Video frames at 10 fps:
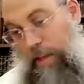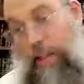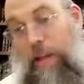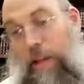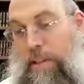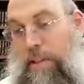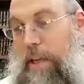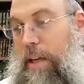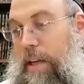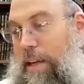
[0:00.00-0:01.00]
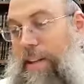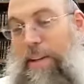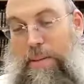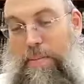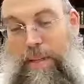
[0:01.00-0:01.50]
Close,
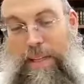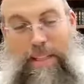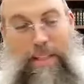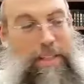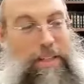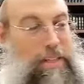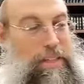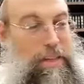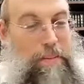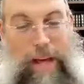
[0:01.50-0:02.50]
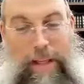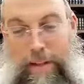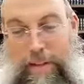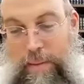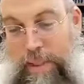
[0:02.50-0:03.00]
close, but it, it's a, this is a
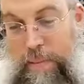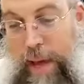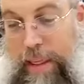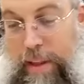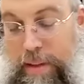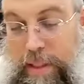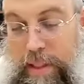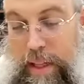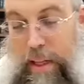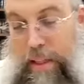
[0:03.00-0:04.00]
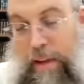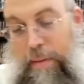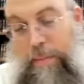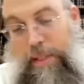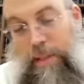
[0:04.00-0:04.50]
bathhouse. It was a bathhouse.
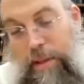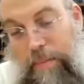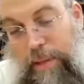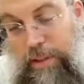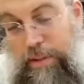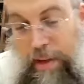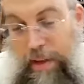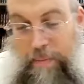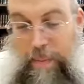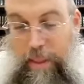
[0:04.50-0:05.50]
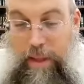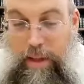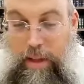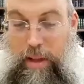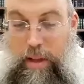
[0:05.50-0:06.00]
Daviminsula Beitrei.
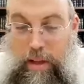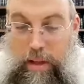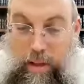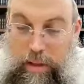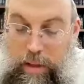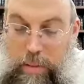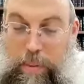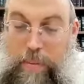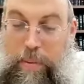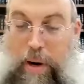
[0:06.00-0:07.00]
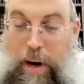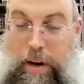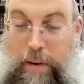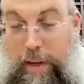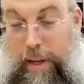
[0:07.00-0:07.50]
Two people were
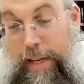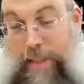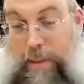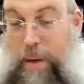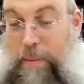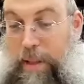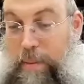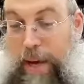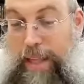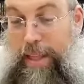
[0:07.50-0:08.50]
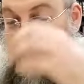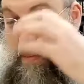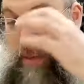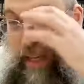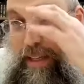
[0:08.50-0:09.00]
arguing, actually, probably in the bathhouses
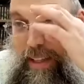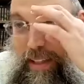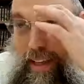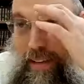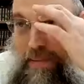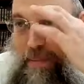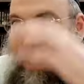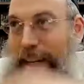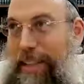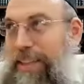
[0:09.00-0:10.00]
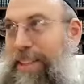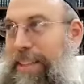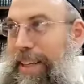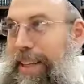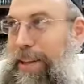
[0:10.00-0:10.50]
back then. They did give them massages,
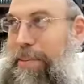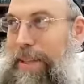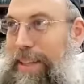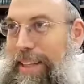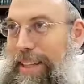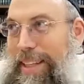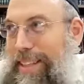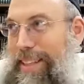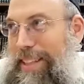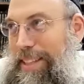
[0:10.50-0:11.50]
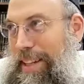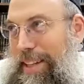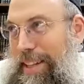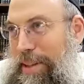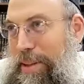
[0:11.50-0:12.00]
but uh, that has nothing
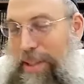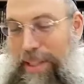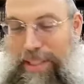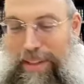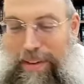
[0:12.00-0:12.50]
to do with this.